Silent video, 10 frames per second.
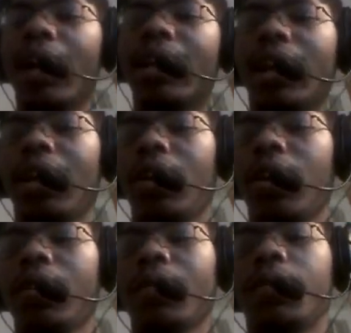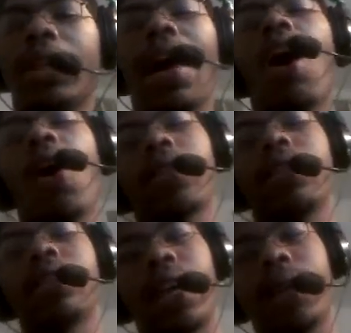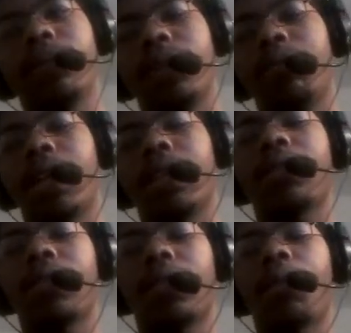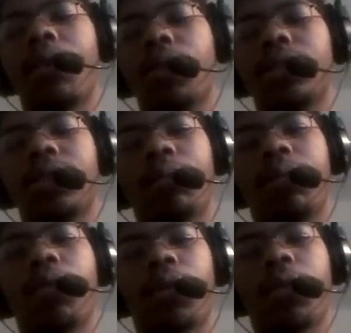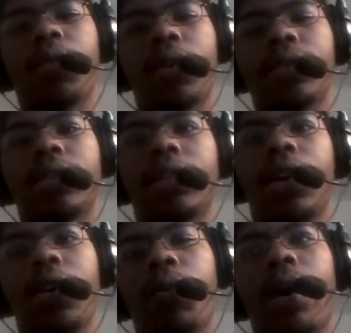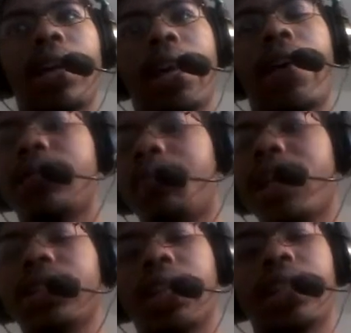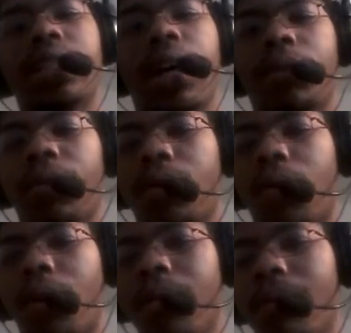here. Well, not all the names, but the most important ones right now, especially in chapter 4.